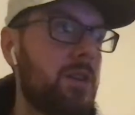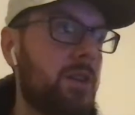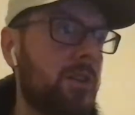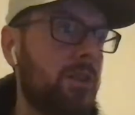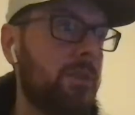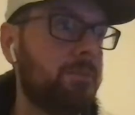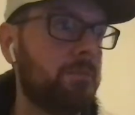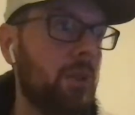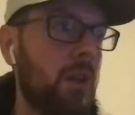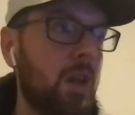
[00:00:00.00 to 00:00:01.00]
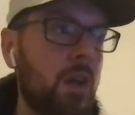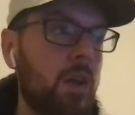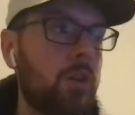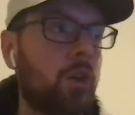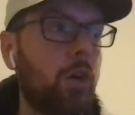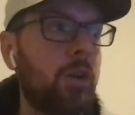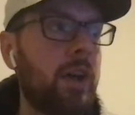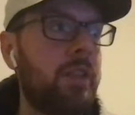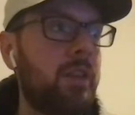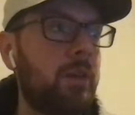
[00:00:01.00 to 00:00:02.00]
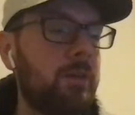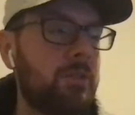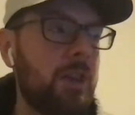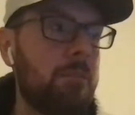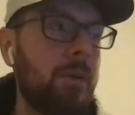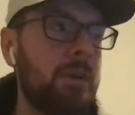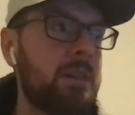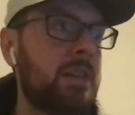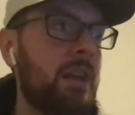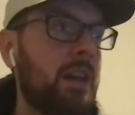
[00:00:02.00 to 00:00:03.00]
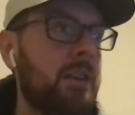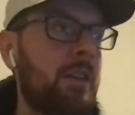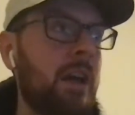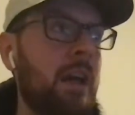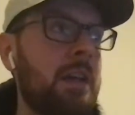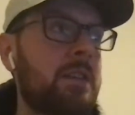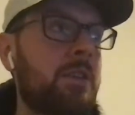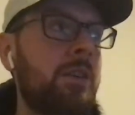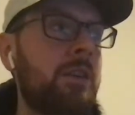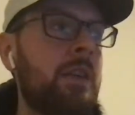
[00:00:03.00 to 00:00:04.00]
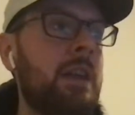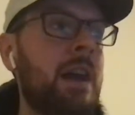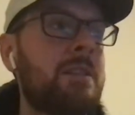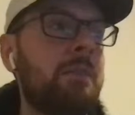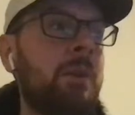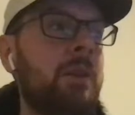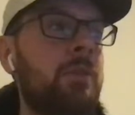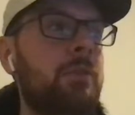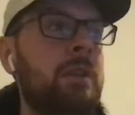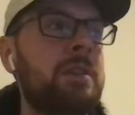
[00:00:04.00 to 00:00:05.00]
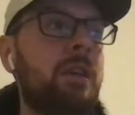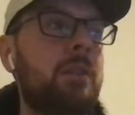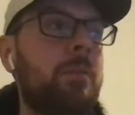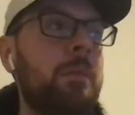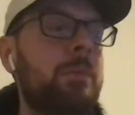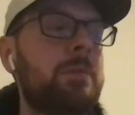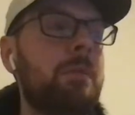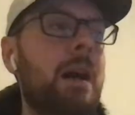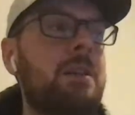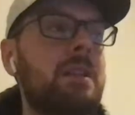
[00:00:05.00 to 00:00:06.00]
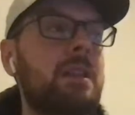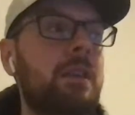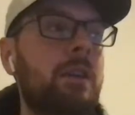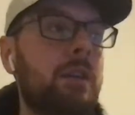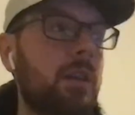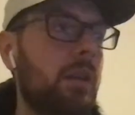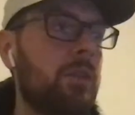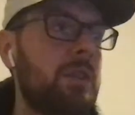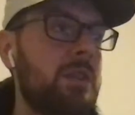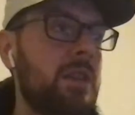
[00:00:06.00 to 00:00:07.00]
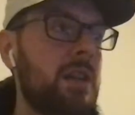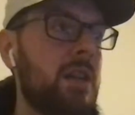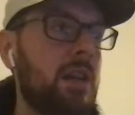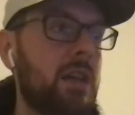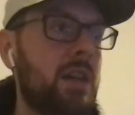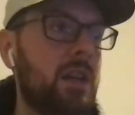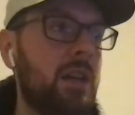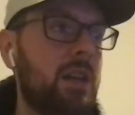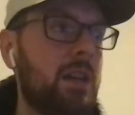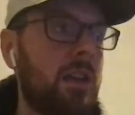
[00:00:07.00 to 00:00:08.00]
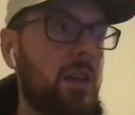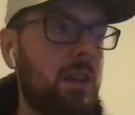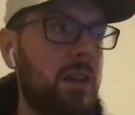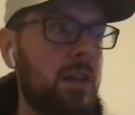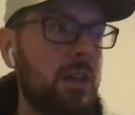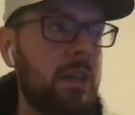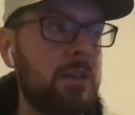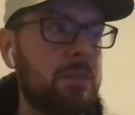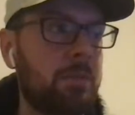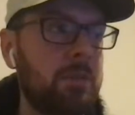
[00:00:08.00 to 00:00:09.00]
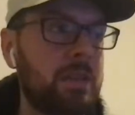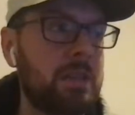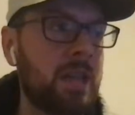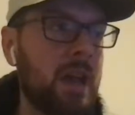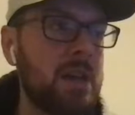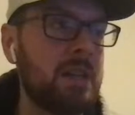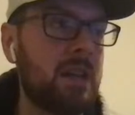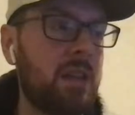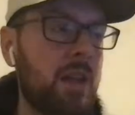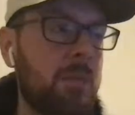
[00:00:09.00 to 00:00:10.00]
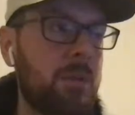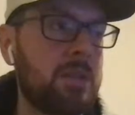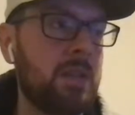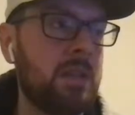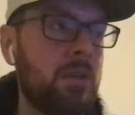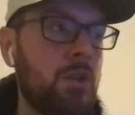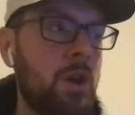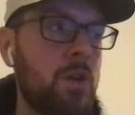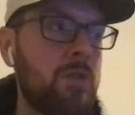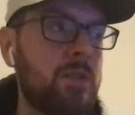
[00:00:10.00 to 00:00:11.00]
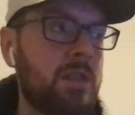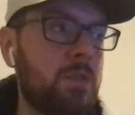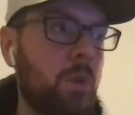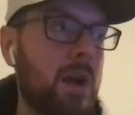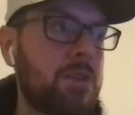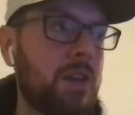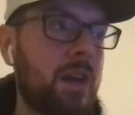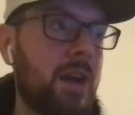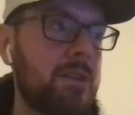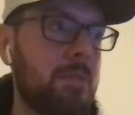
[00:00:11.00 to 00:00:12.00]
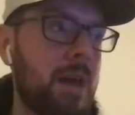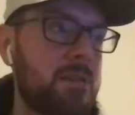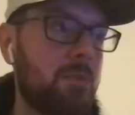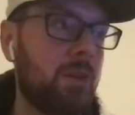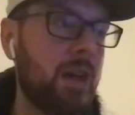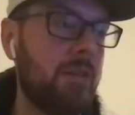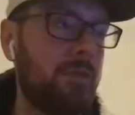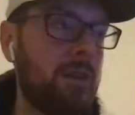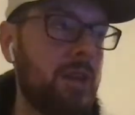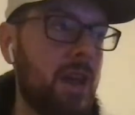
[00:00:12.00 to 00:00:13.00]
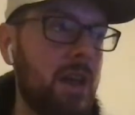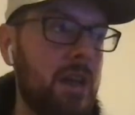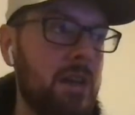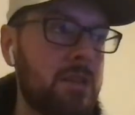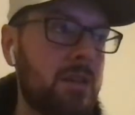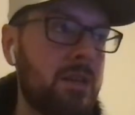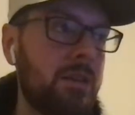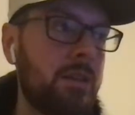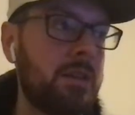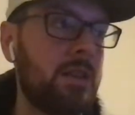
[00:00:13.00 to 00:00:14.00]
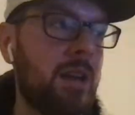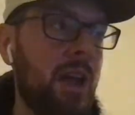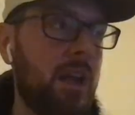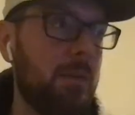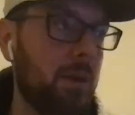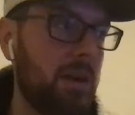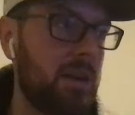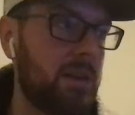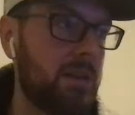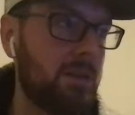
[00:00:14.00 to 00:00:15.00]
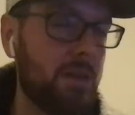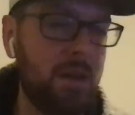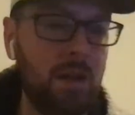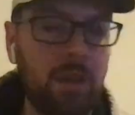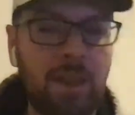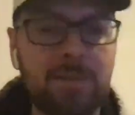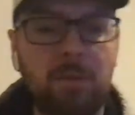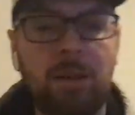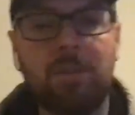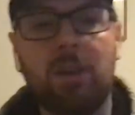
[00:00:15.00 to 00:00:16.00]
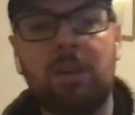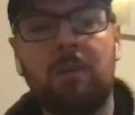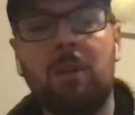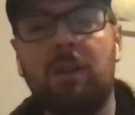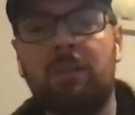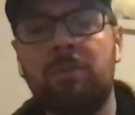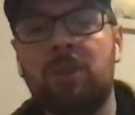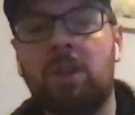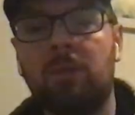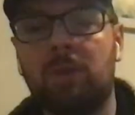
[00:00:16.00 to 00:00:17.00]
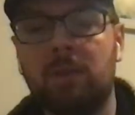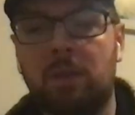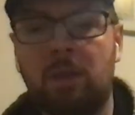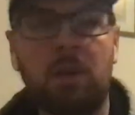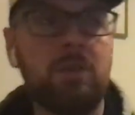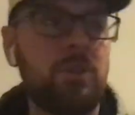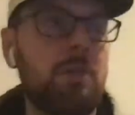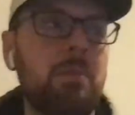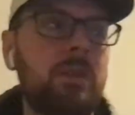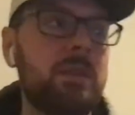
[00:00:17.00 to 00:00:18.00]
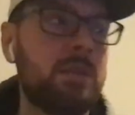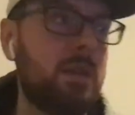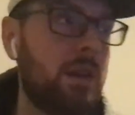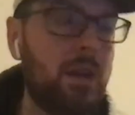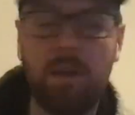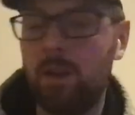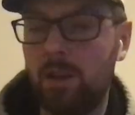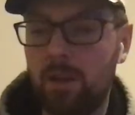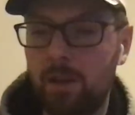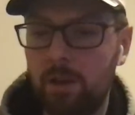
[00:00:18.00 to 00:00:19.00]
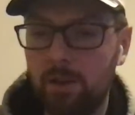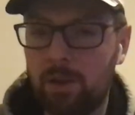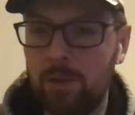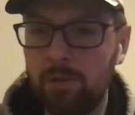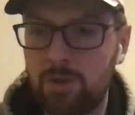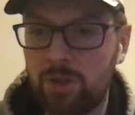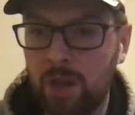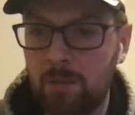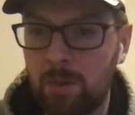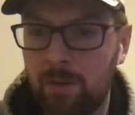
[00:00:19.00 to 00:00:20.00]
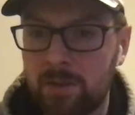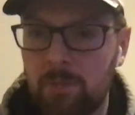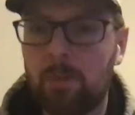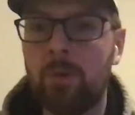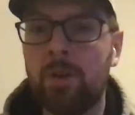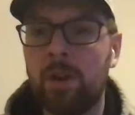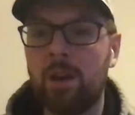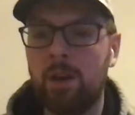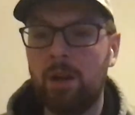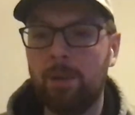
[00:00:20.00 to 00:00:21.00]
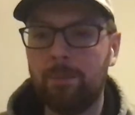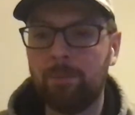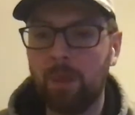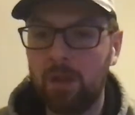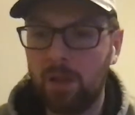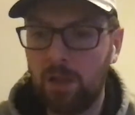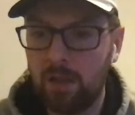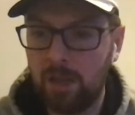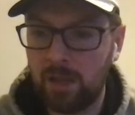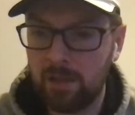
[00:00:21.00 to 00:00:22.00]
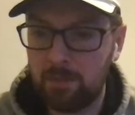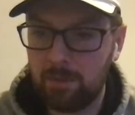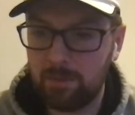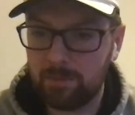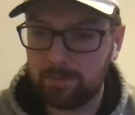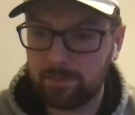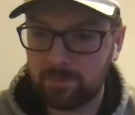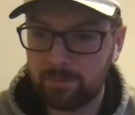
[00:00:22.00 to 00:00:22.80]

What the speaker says: whatever it's called. Cole Anthony, Jay Billis is clearly not somebody who reads other people's mocks either. You'll love to see it. He just puts his guys out there because he knows he's watching college basketball every day. He doesn't need to listen to anybody else. That's what I'm talking about from Jay Billis. Huge Jay Billis supporter here. He had